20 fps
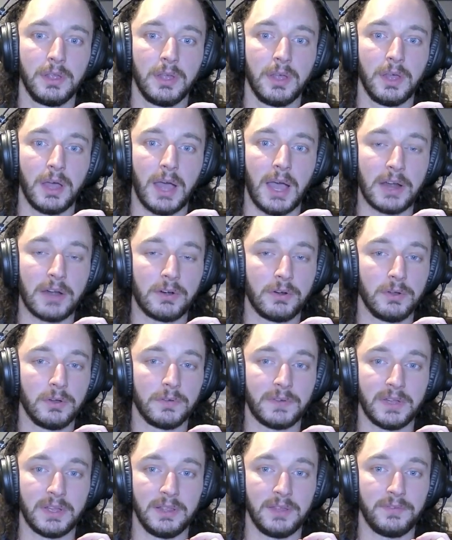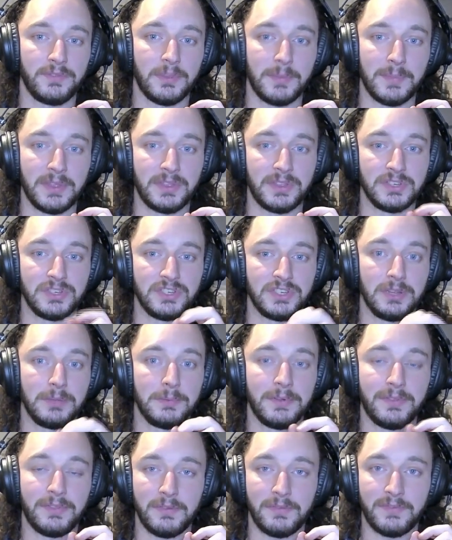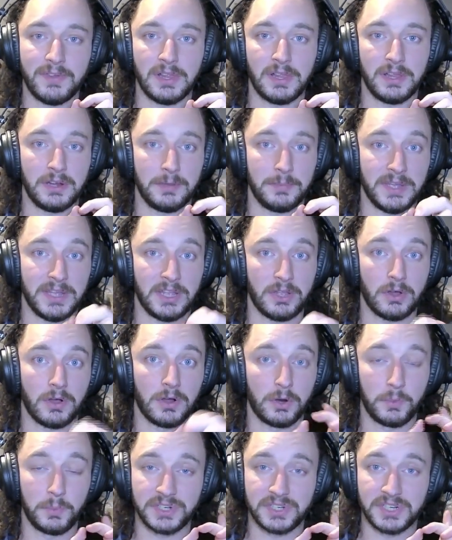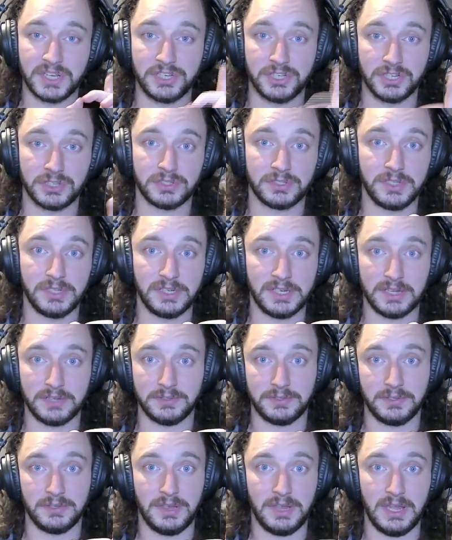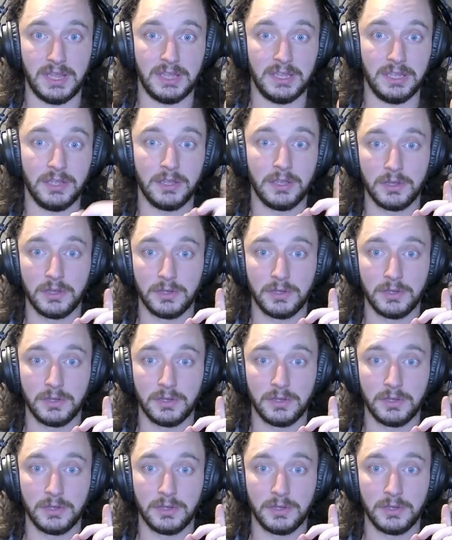I don't know if I left them at the gym, if they fell out in my car, which I just cleaned out today.